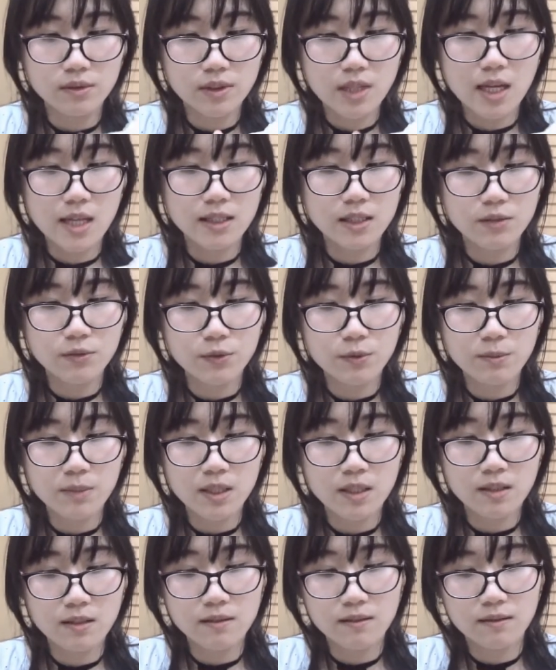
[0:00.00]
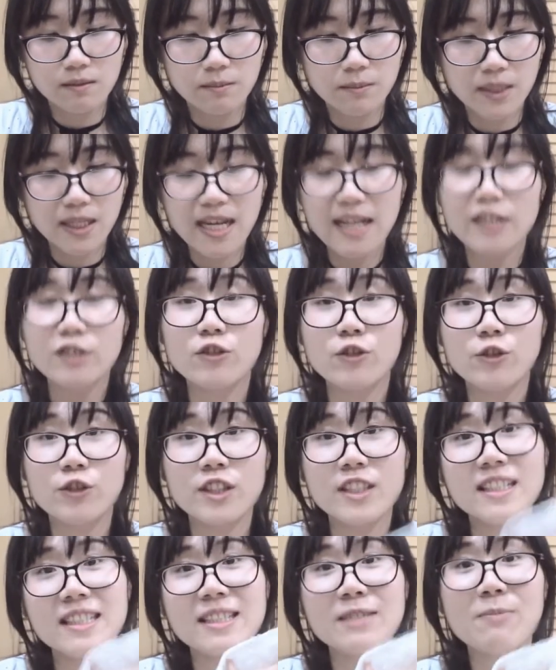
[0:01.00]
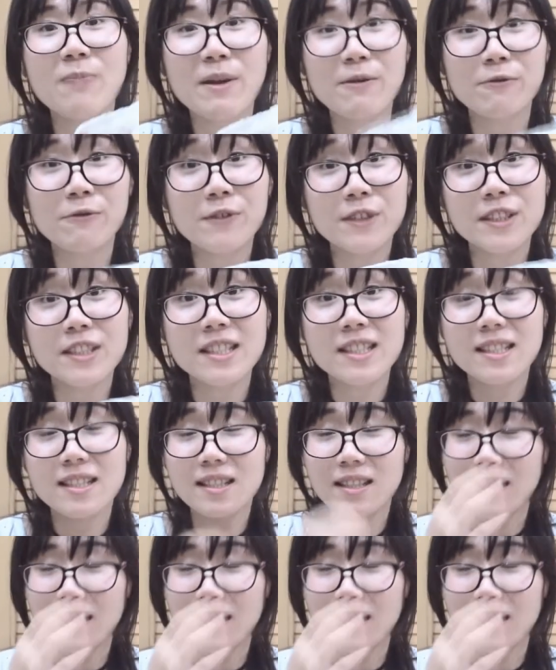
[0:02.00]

nice for me, but I don't know, this is my first